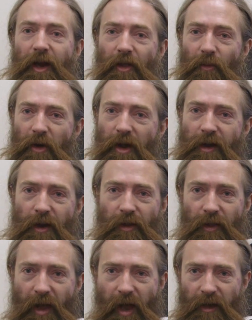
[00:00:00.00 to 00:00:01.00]
In other words,
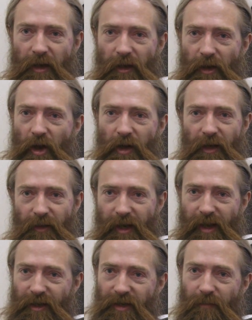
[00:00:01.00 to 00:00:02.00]
in that he's not
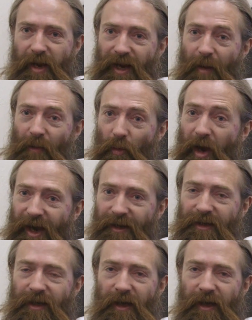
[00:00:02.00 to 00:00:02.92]
here to make up the weight.